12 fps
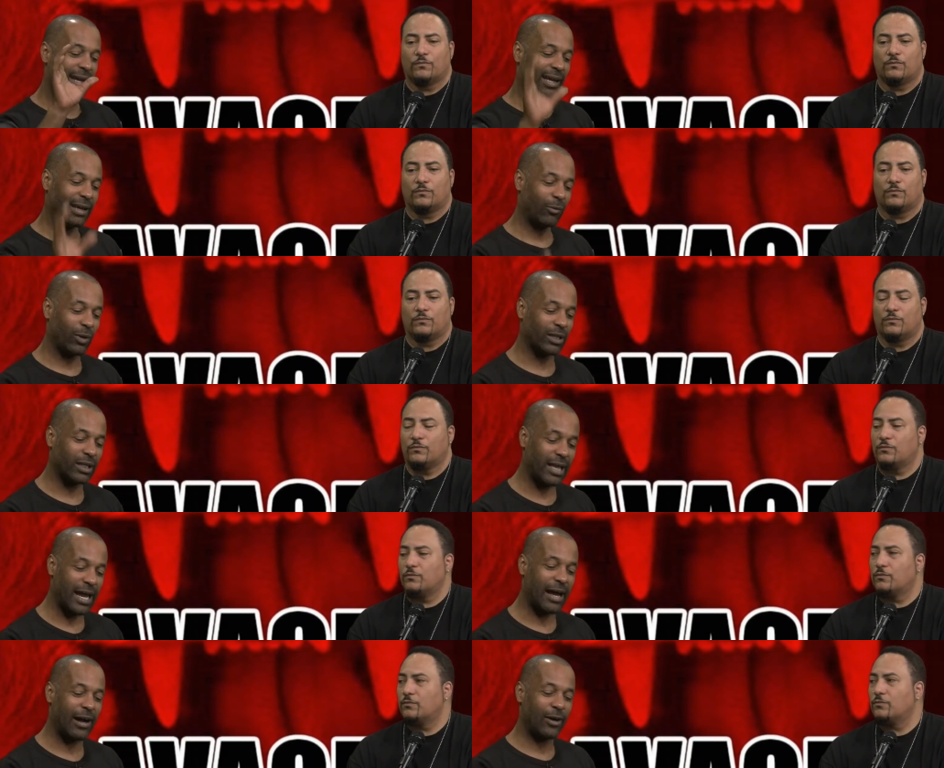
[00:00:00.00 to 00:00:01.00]
Speaker 1: it will
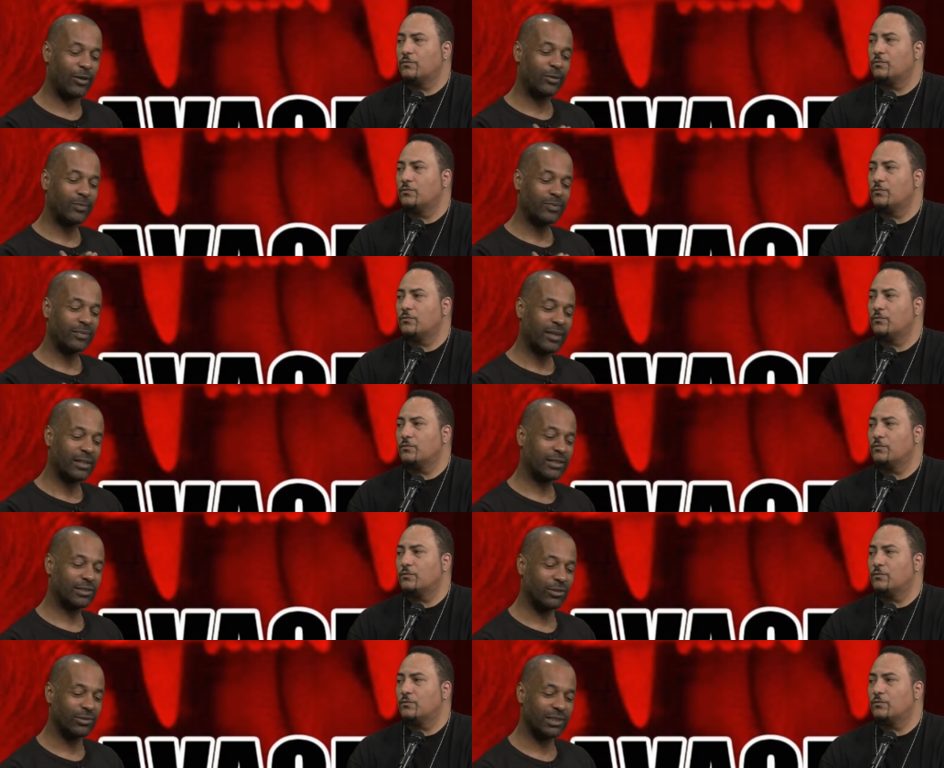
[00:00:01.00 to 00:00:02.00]
allow
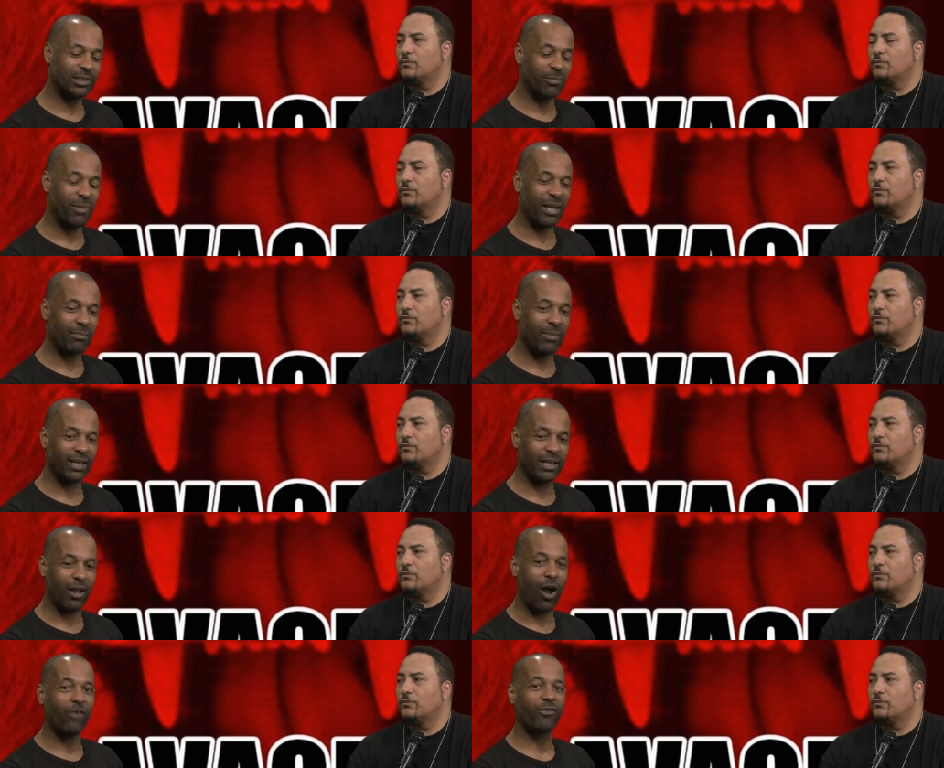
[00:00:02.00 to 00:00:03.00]
students to make money
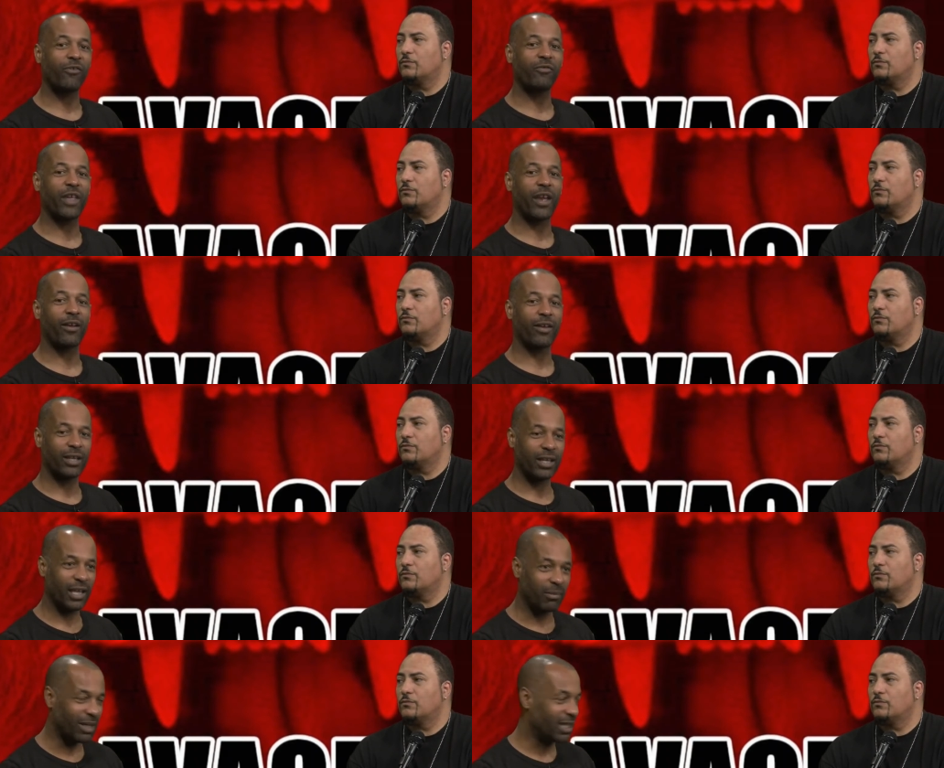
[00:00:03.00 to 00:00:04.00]
off of their
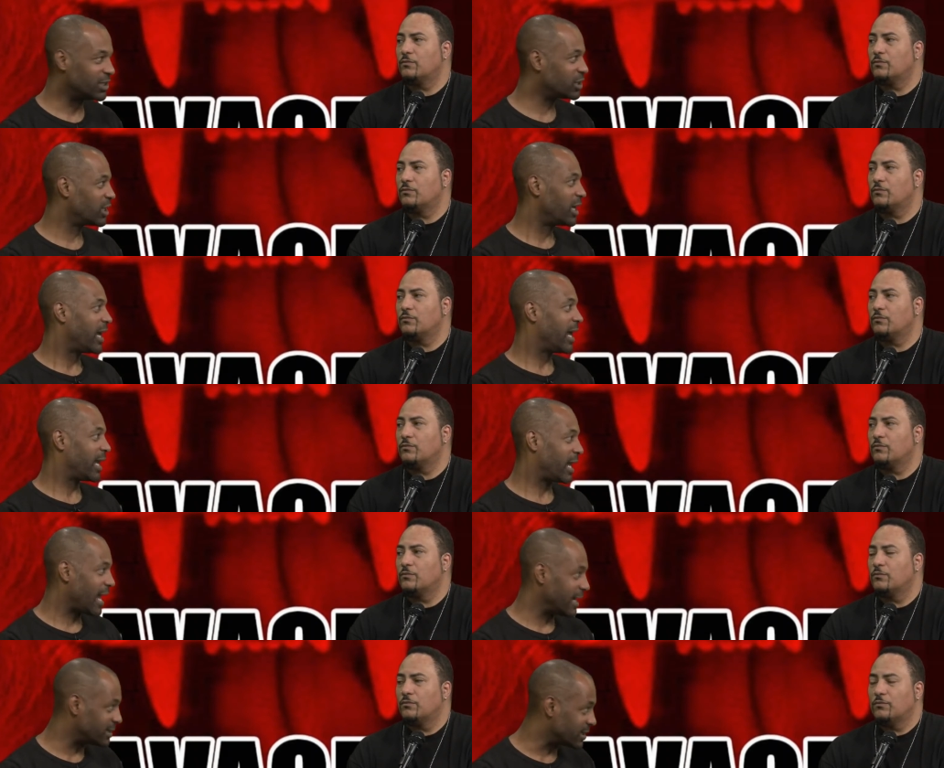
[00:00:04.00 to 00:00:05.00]
image and
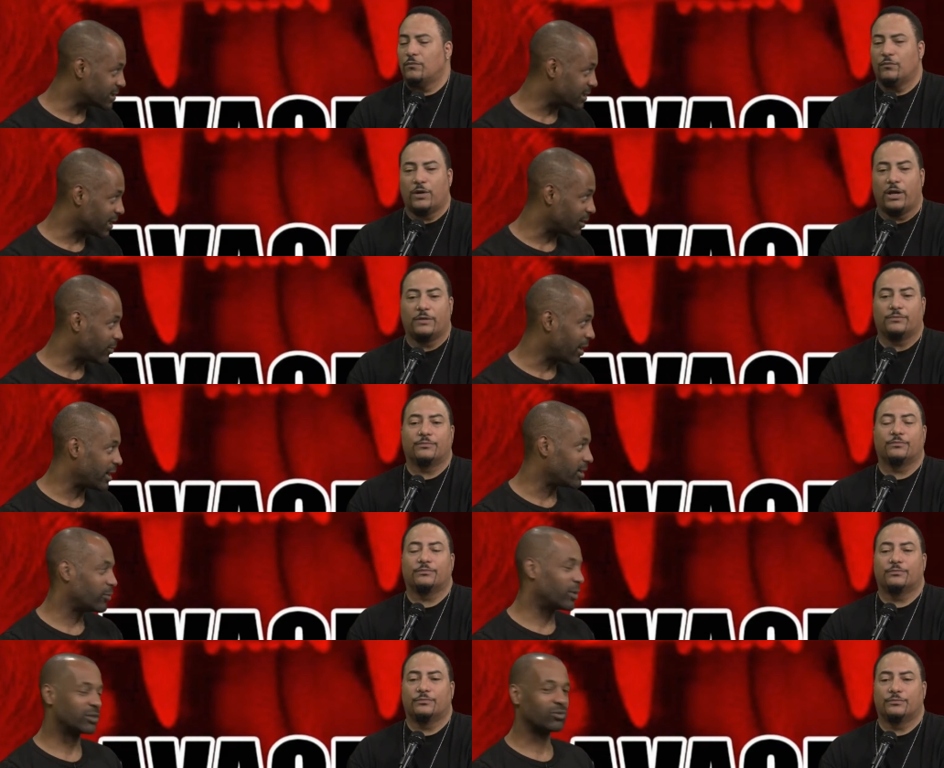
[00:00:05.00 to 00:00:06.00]
licensing, right? right?
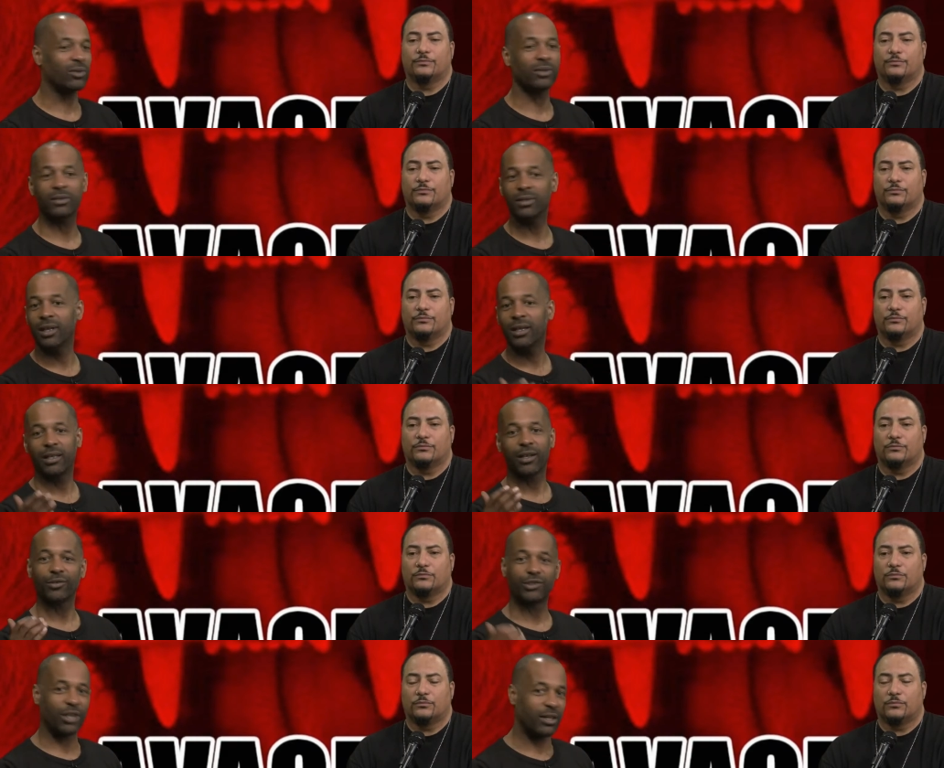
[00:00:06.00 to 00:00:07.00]
Which would, you know,
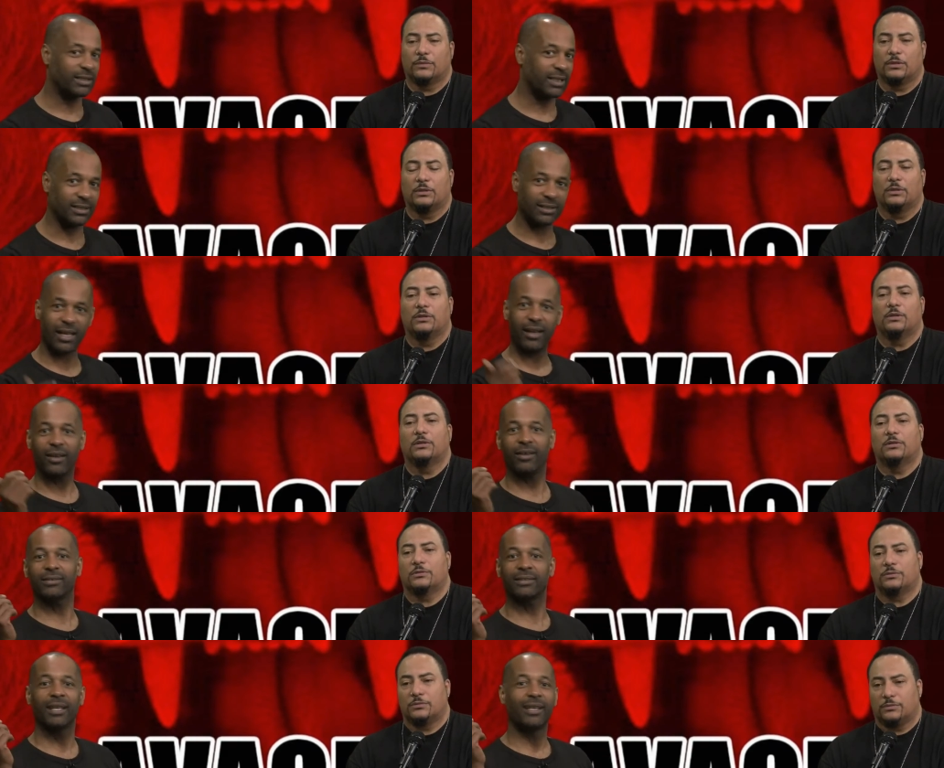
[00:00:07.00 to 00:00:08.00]
jersey sales,
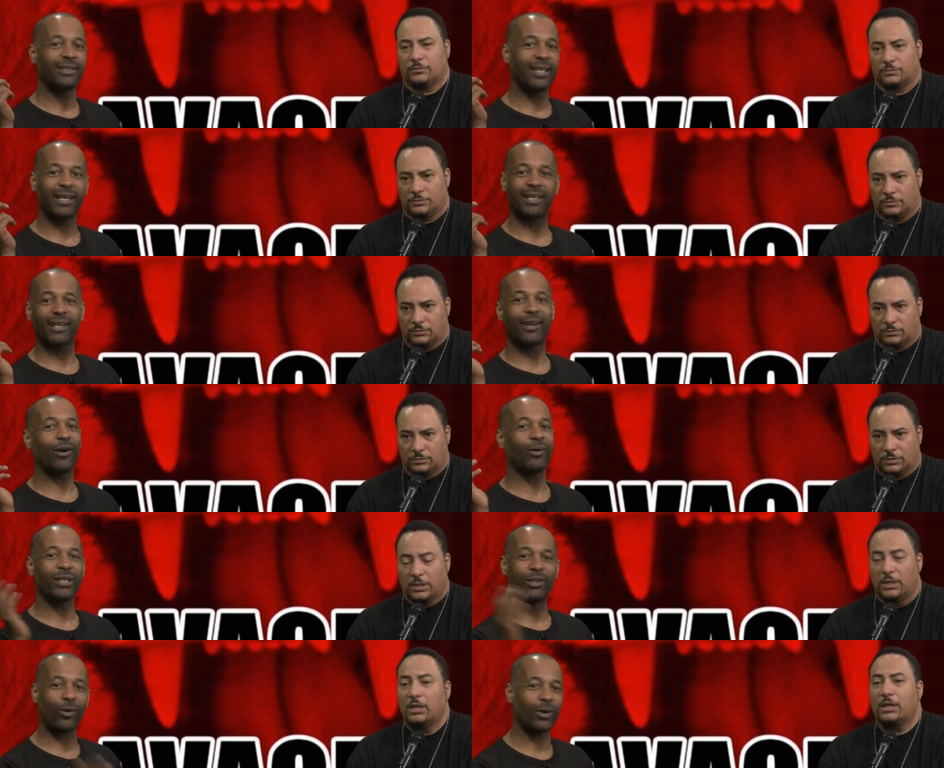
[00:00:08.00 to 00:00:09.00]
they could go
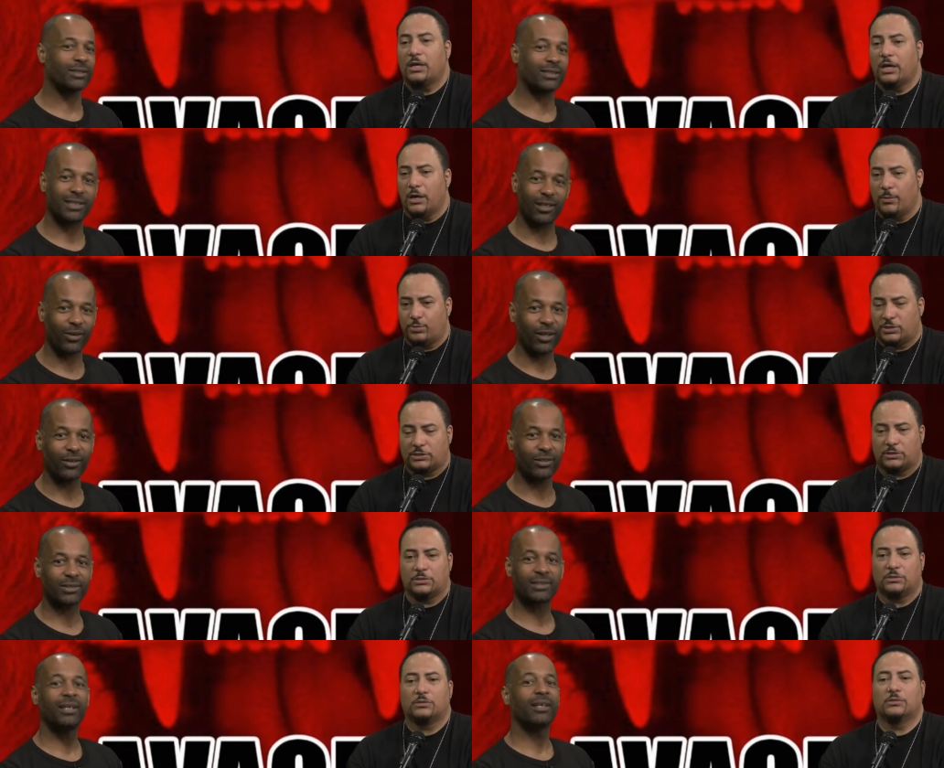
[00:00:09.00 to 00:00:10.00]
endorse Cups. cereals,